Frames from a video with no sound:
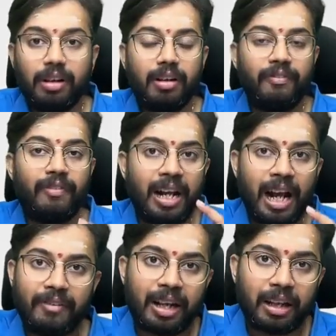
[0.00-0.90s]

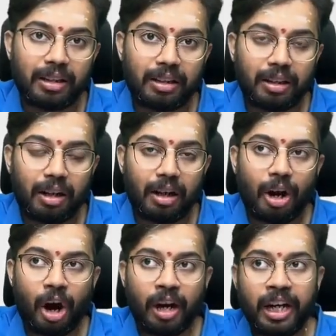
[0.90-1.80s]
Whenever
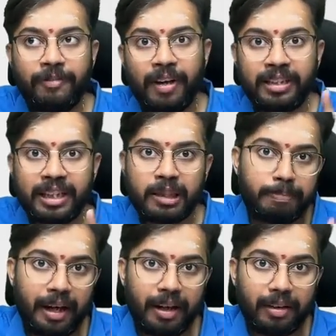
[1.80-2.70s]
audit fees is
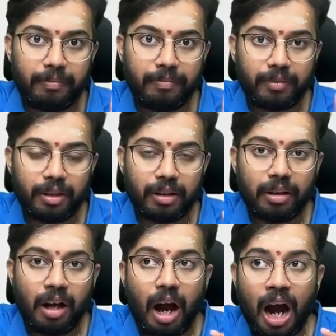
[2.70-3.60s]
paid,
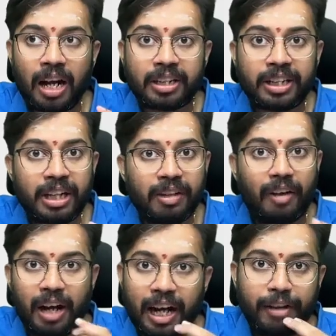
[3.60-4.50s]
under section
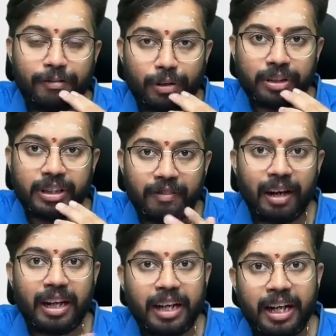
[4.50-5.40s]
194G,
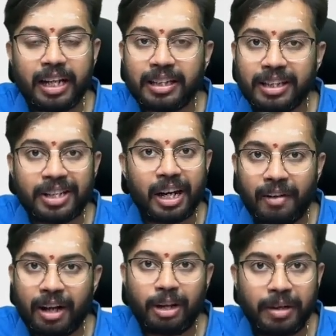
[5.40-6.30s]
when TDS is
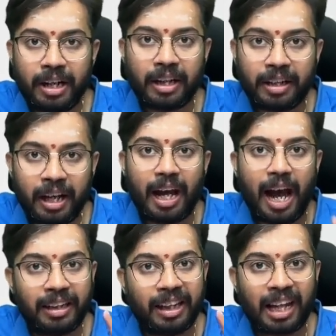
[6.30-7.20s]
required to be deducted
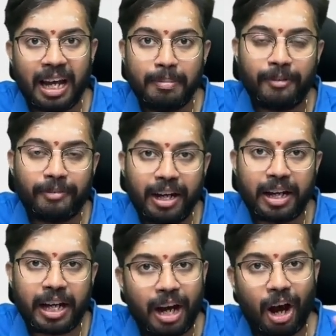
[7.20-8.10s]
at the time of
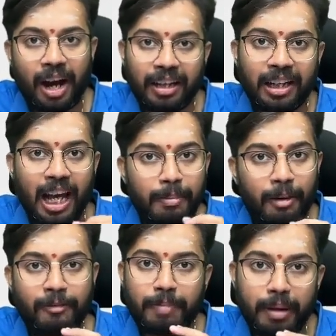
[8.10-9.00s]
entry or at the time
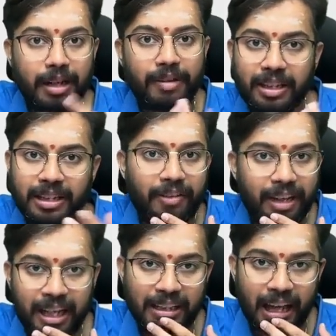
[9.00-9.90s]
of payment, whichever
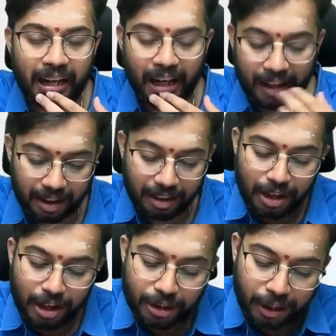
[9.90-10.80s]
is earlier.
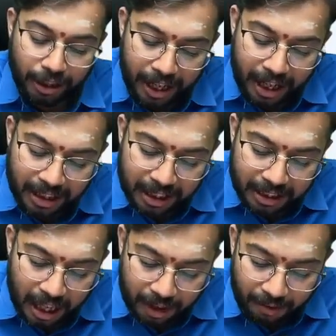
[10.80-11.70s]
So TDS is
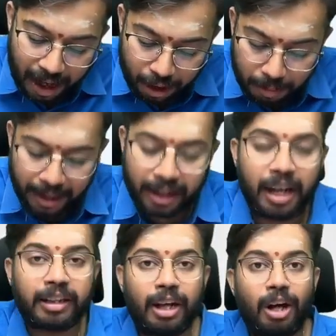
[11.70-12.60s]
required to be
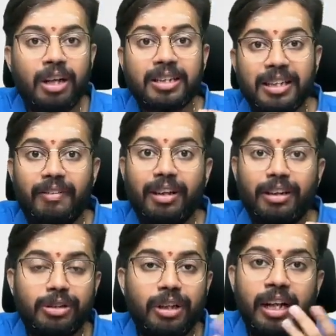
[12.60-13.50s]
deducted on 7th
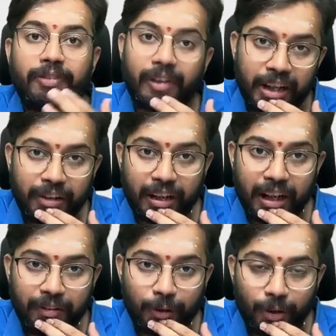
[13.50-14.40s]
July
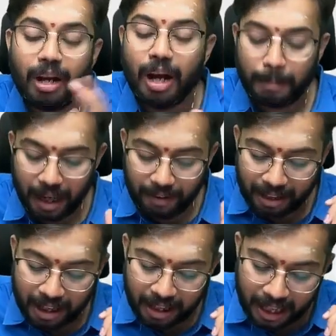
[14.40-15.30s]
2024. But whether
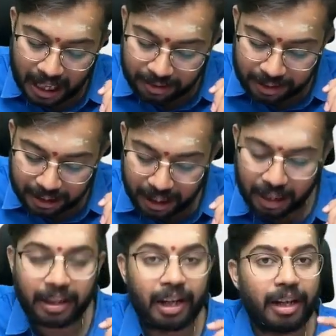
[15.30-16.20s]
TDS was
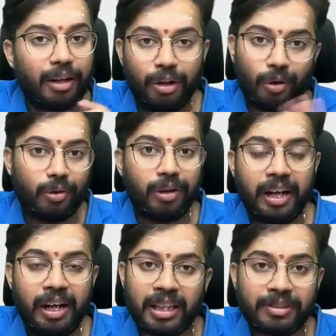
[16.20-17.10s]
deducted? No,
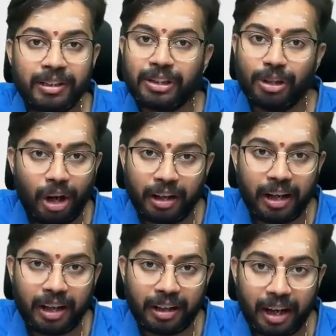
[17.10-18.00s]
TDS was not
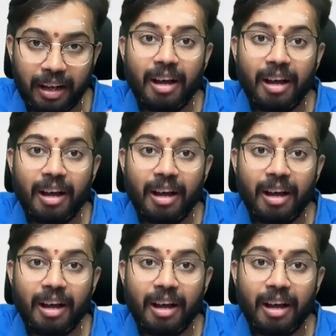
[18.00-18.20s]
deducted.